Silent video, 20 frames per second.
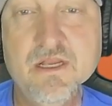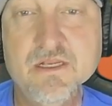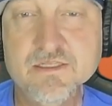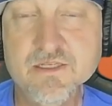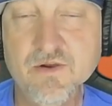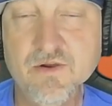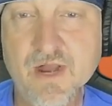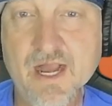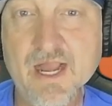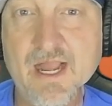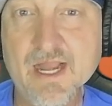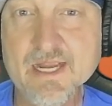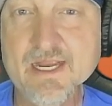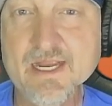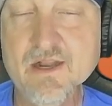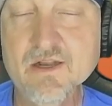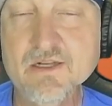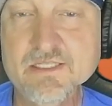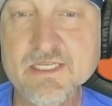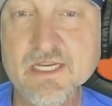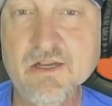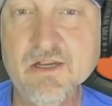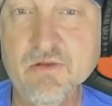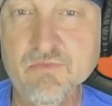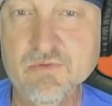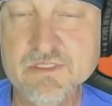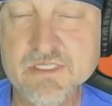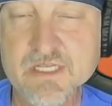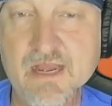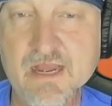So I guarantee you
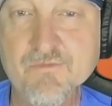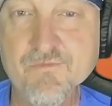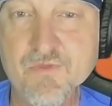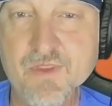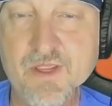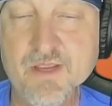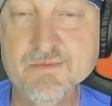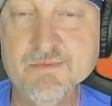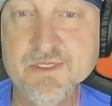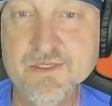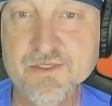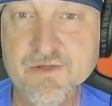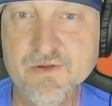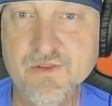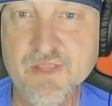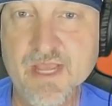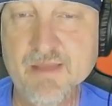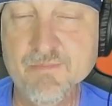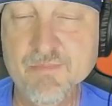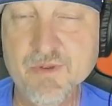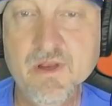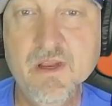it was tough for them to do that.